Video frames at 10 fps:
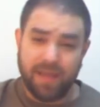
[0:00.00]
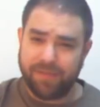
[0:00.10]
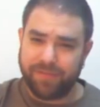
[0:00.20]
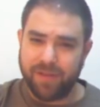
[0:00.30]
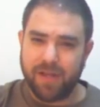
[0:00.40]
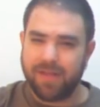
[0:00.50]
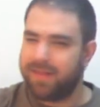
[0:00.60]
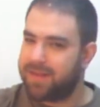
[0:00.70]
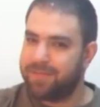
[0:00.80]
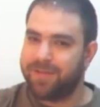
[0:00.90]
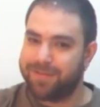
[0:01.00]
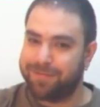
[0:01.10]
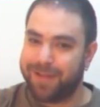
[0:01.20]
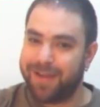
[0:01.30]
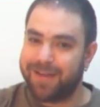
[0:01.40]
If not, then I'm
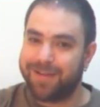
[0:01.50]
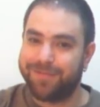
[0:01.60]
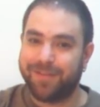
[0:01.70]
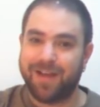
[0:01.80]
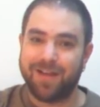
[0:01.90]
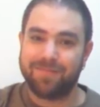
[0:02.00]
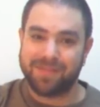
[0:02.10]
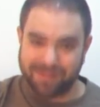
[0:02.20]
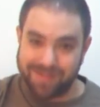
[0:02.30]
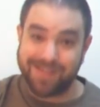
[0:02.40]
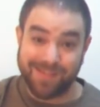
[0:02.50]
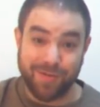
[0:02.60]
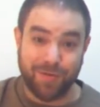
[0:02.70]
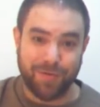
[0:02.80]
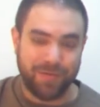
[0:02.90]
gonna play it enough times
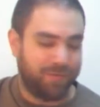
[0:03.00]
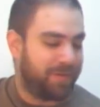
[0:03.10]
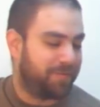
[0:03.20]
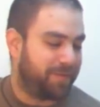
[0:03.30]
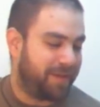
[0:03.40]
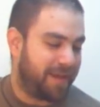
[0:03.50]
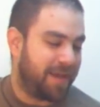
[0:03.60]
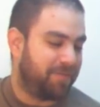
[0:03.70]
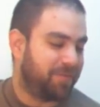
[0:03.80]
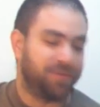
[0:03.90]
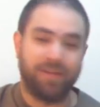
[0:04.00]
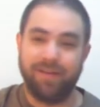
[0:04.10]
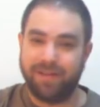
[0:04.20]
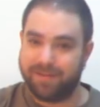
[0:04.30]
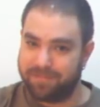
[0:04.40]
so you will be able to
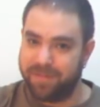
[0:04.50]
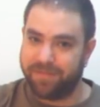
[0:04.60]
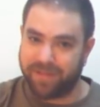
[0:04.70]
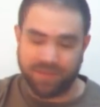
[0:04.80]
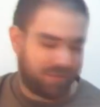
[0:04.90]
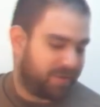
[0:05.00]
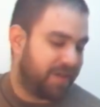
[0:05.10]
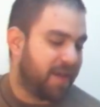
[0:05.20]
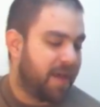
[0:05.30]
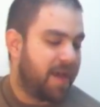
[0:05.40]
hear it eventually.